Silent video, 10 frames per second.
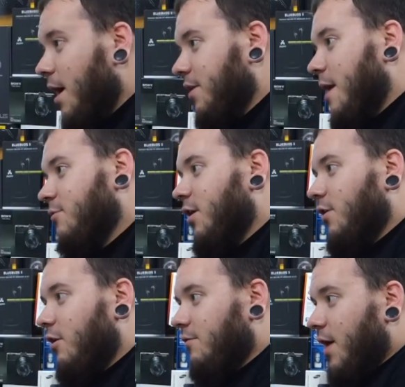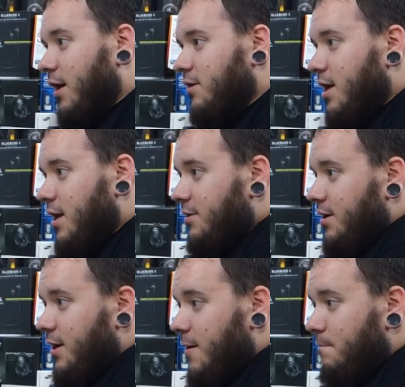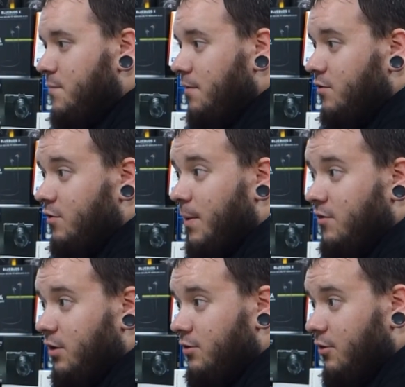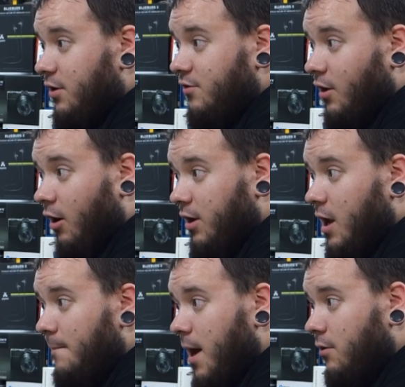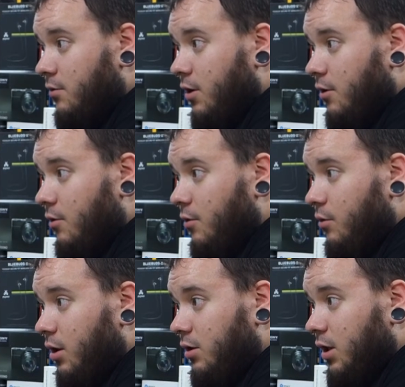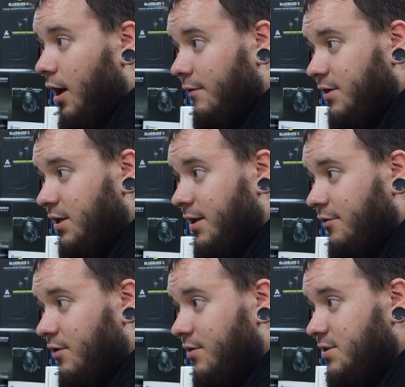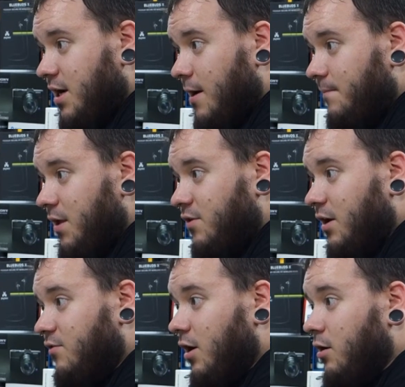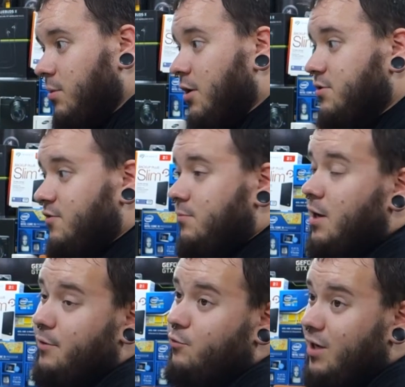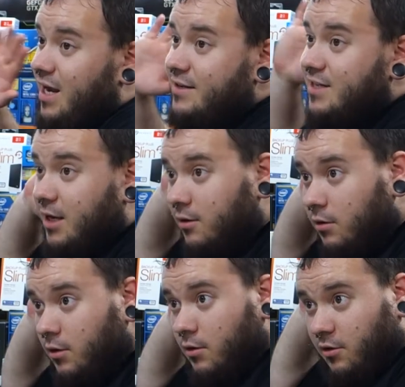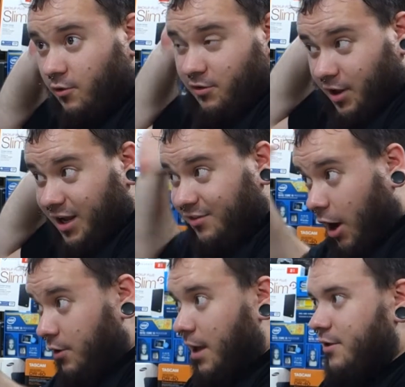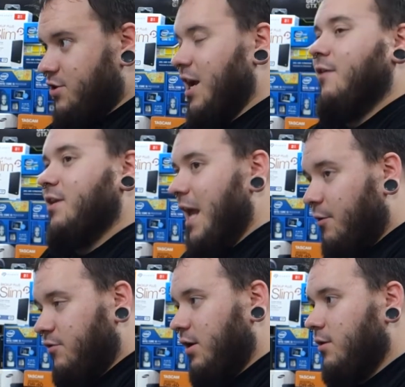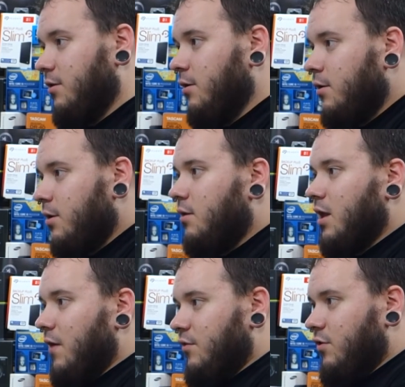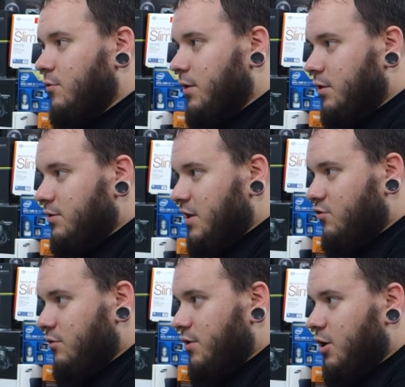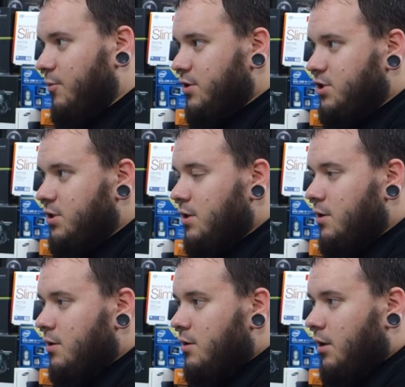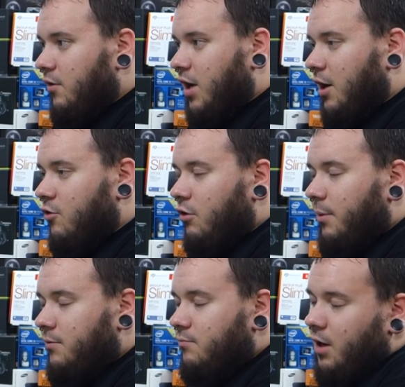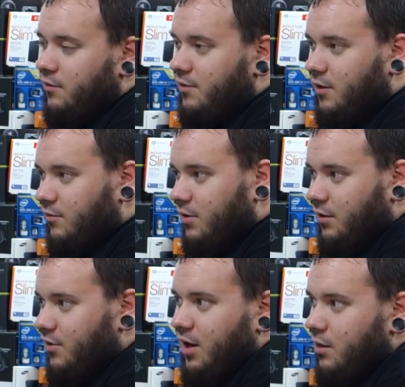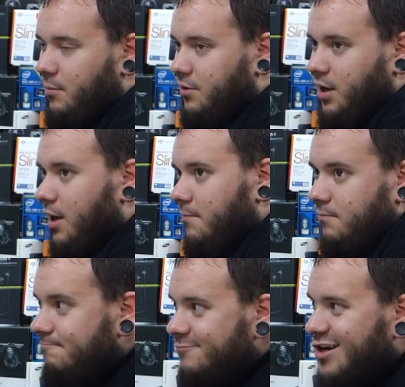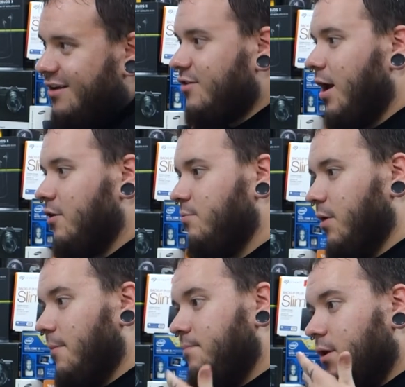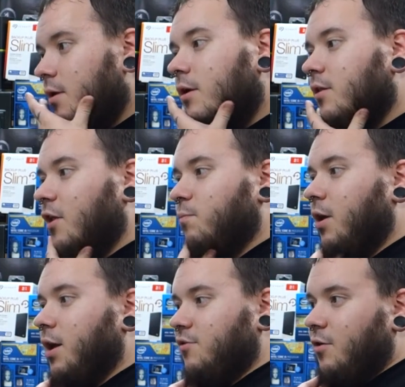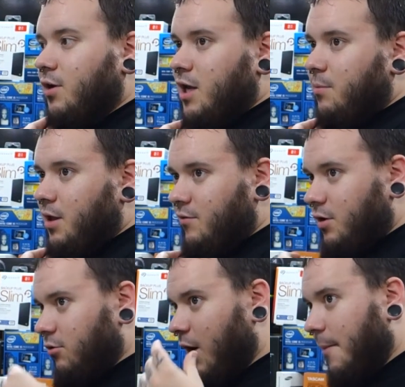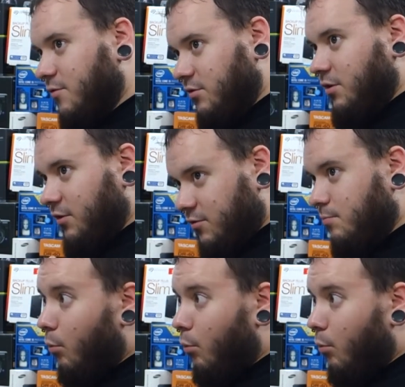Yeah, the game's called Artifact, and it's based on Dota. It's a card game. I don't know a lot of the details of it. They said it's not going to be out until sometime in 2018, so it's not like it's out yet. They just kind of announced it, and they gave us a quick little teaser video, which is kind of cool, but honestly doesn't tell us anything about the game. it kind of sucks, but that's probably because they want to keep a lot of it under wraps until it's